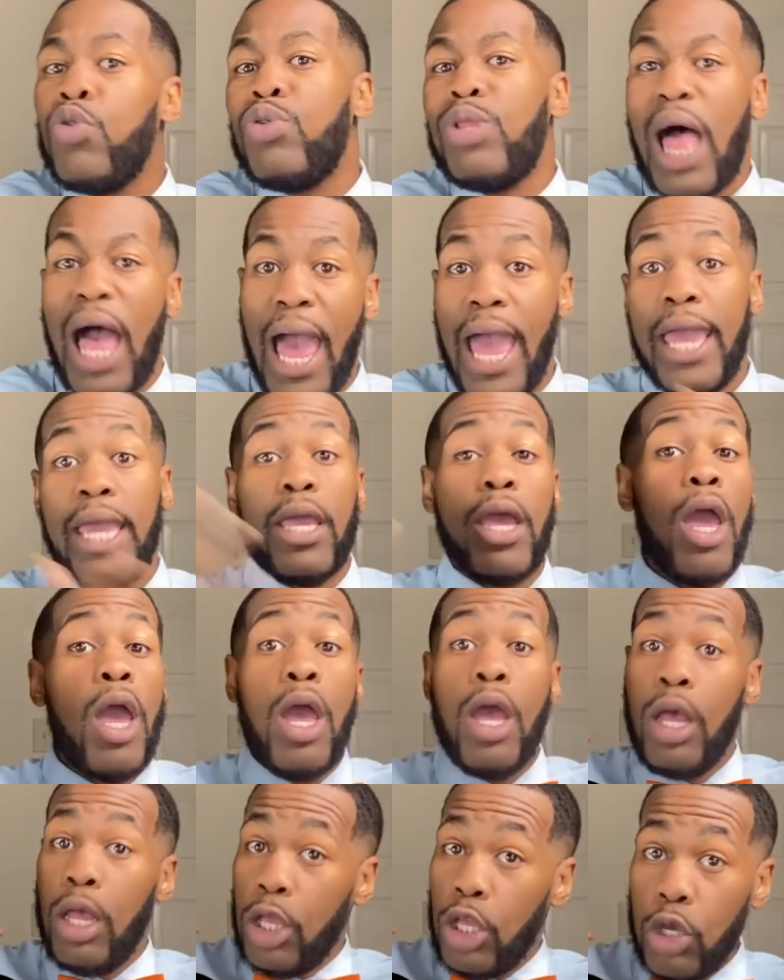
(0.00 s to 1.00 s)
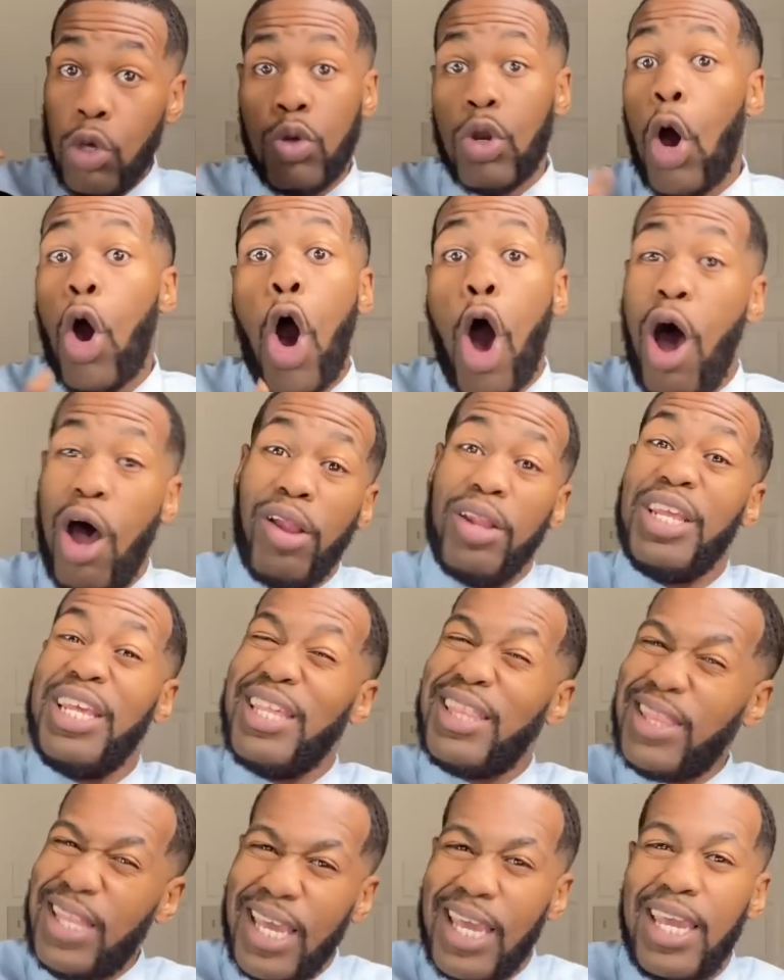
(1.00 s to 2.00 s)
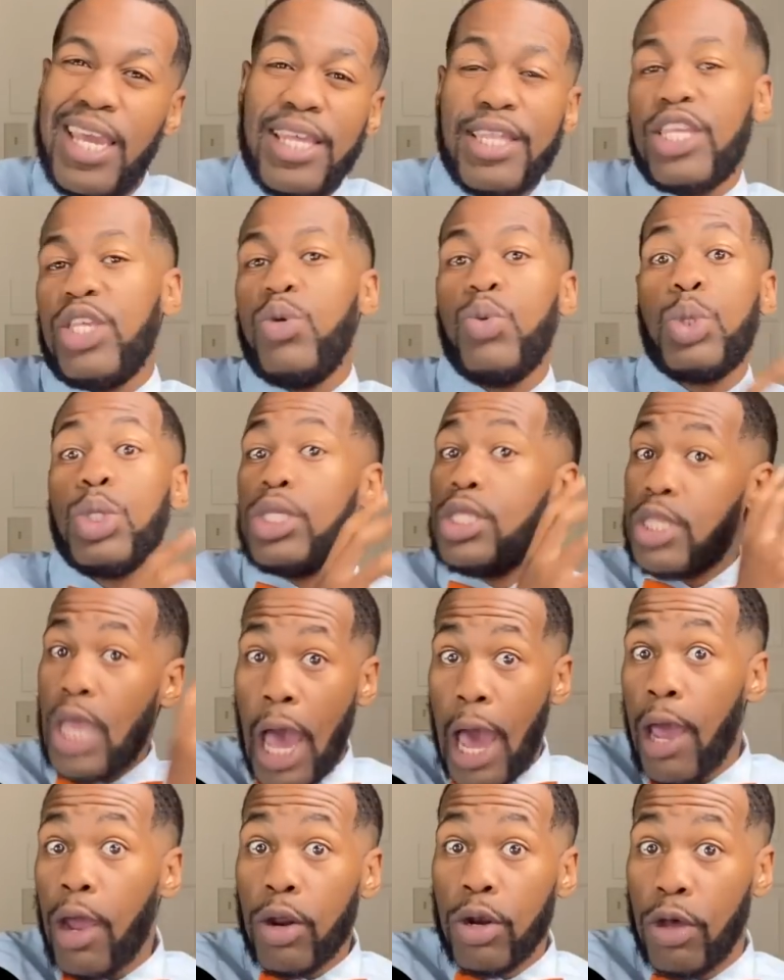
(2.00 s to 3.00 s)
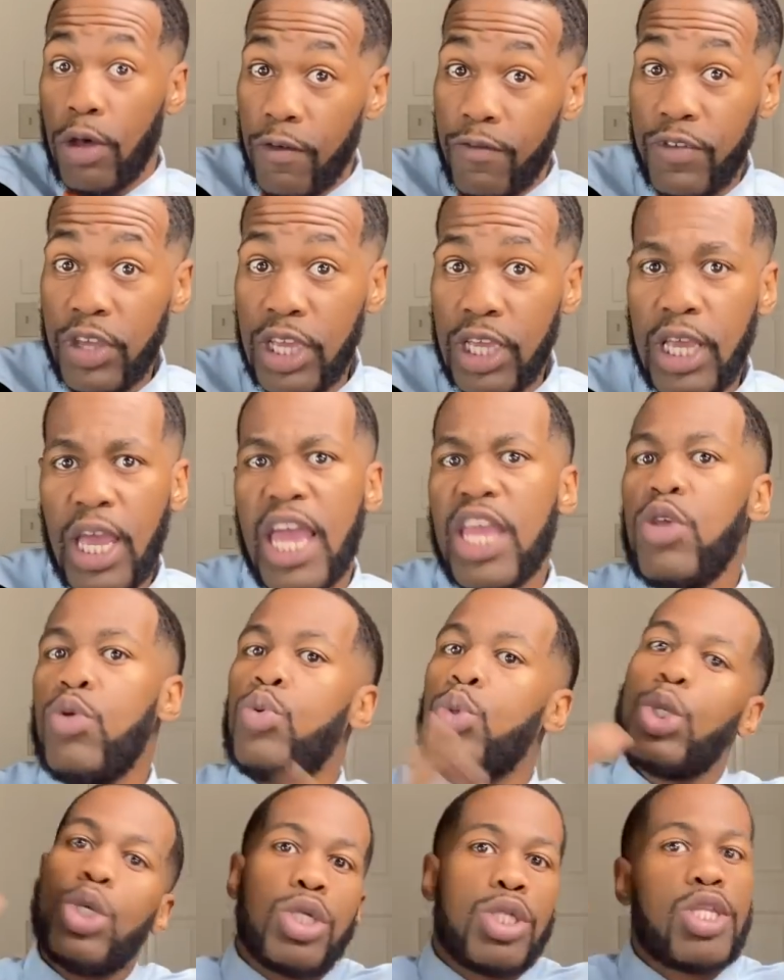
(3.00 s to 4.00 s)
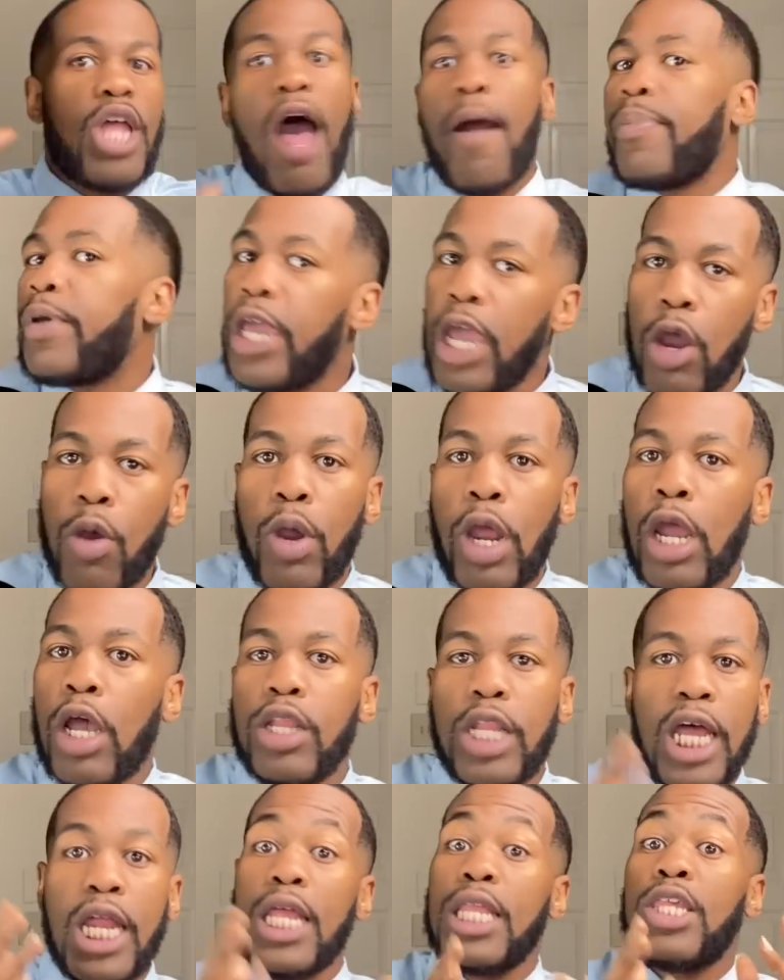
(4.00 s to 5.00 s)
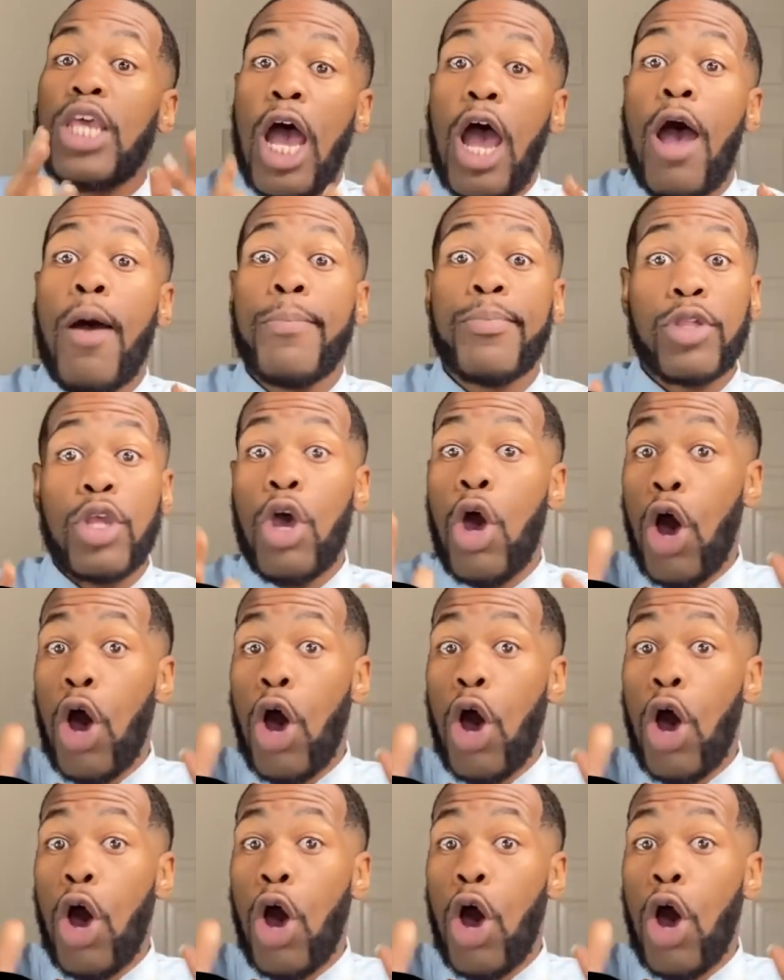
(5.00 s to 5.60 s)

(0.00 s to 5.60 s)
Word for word: Like you know all these things and you just tired of it and you just stop caring a lot of times